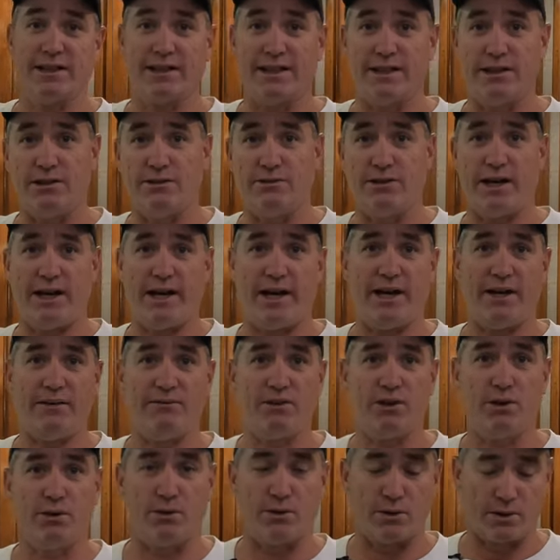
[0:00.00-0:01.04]
Then you have
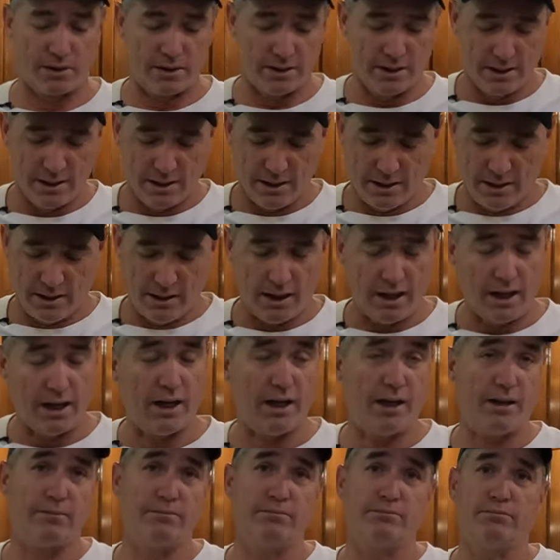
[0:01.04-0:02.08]
your
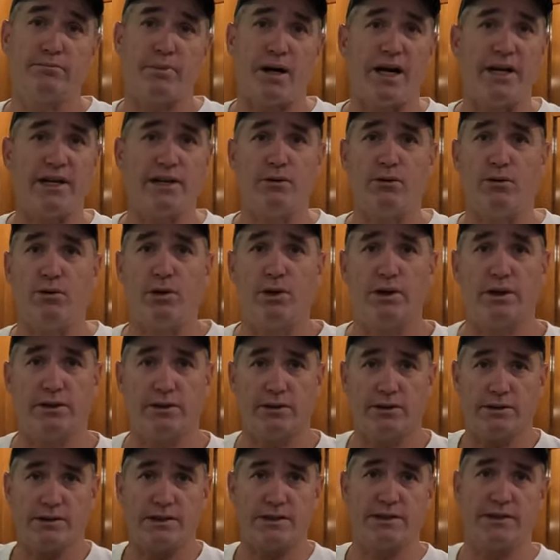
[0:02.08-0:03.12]
body
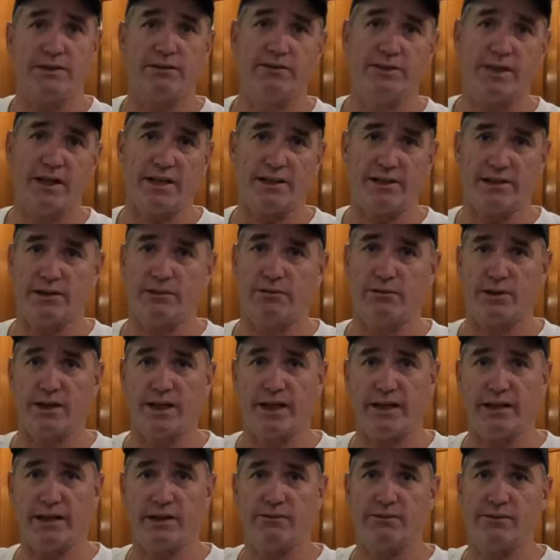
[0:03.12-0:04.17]
oils, you've got the
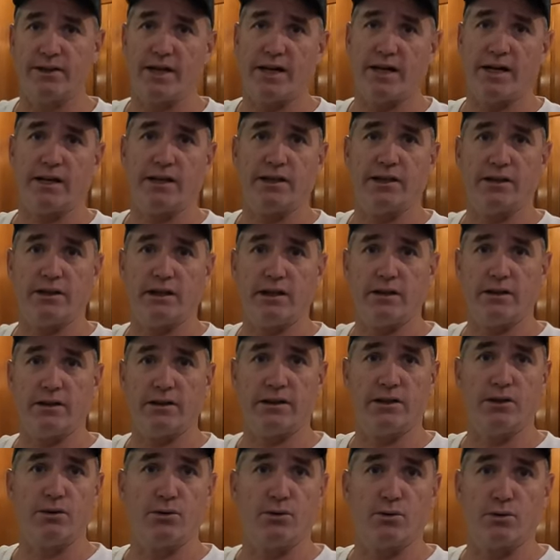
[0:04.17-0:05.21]
grit, you've got
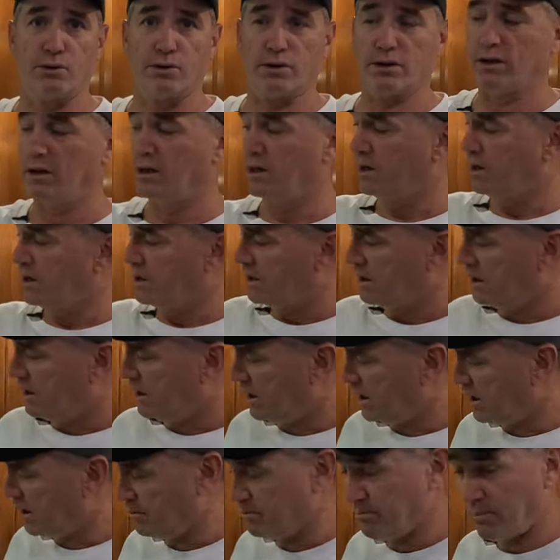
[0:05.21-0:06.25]
your
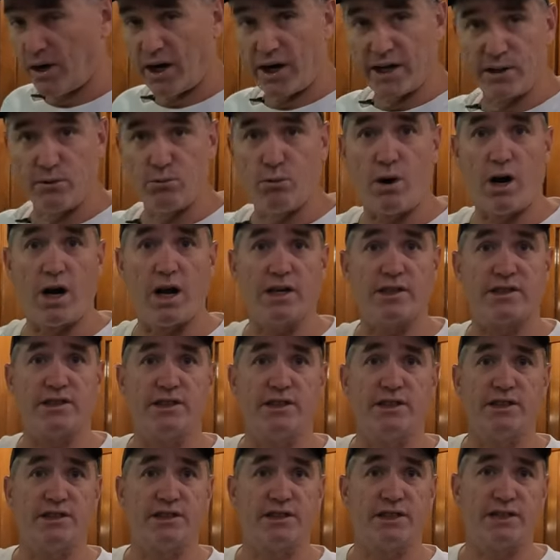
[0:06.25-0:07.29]
body
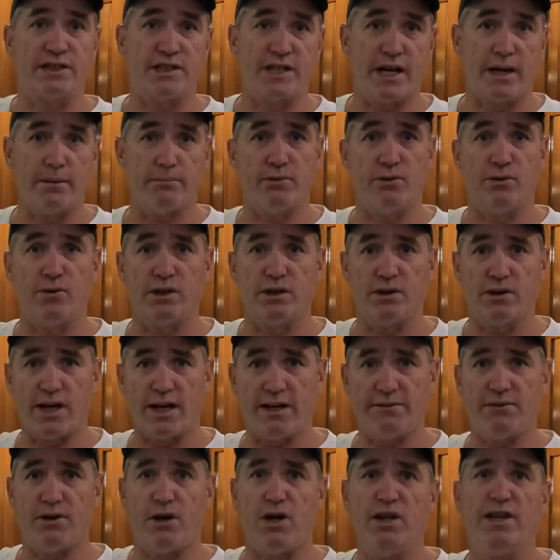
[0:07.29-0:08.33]
washes, the shampoo, you
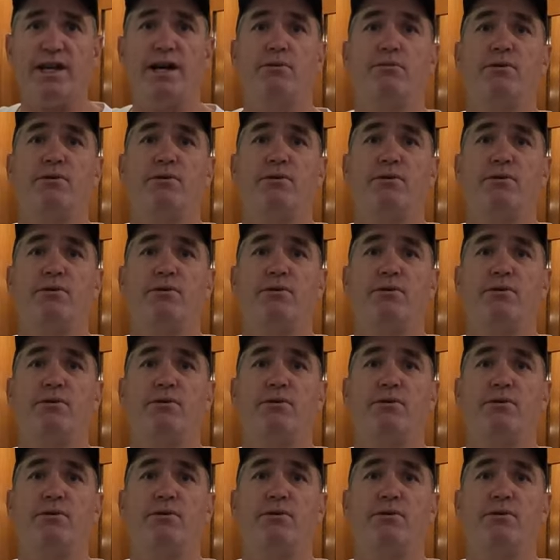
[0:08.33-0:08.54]
have all that